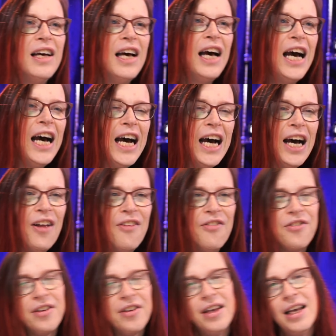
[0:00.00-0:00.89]

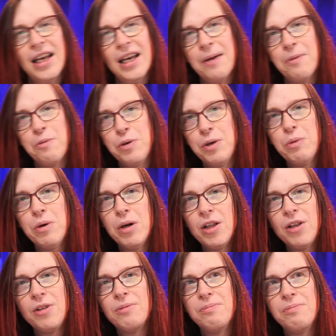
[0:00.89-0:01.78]
and we
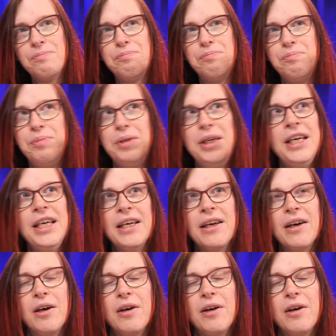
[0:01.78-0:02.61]
will be